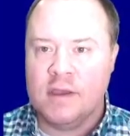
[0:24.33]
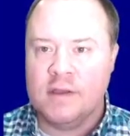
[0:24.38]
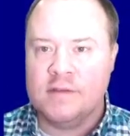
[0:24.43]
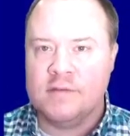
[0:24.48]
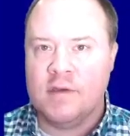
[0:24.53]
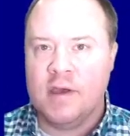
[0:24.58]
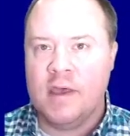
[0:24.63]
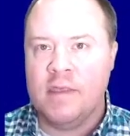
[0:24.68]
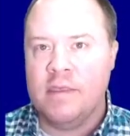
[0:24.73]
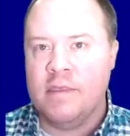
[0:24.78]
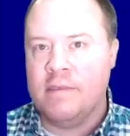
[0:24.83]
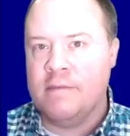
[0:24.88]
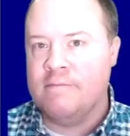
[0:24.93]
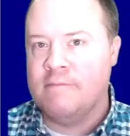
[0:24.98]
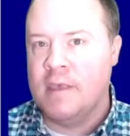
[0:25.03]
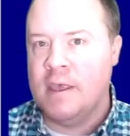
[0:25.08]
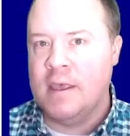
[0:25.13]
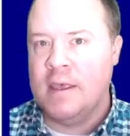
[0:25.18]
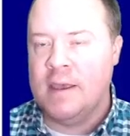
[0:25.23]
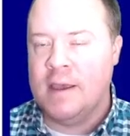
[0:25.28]
So I
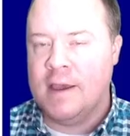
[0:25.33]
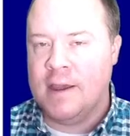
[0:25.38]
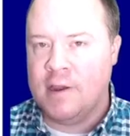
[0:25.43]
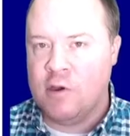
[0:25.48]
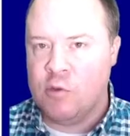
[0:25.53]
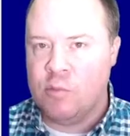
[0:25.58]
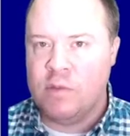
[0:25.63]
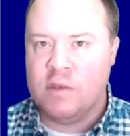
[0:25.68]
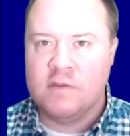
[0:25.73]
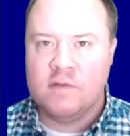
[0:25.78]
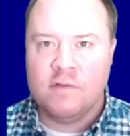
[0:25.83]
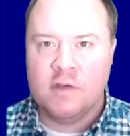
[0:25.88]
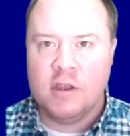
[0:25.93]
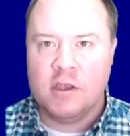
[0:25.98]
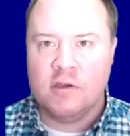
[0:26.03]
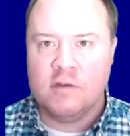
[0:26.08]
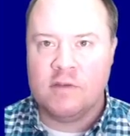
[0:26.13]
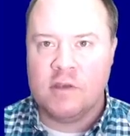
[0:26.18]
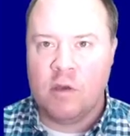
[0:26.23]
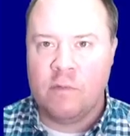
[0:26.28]
hope this video
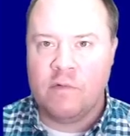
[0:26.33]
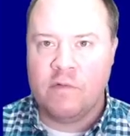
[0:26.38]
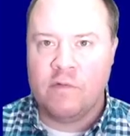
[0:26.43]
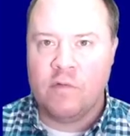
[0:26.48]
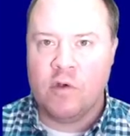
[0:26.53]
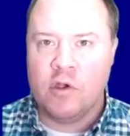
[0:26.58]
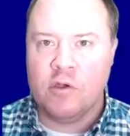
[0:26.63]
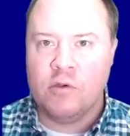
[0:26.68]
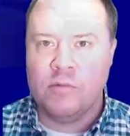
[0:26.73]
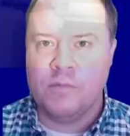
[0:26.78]
is helpful for you.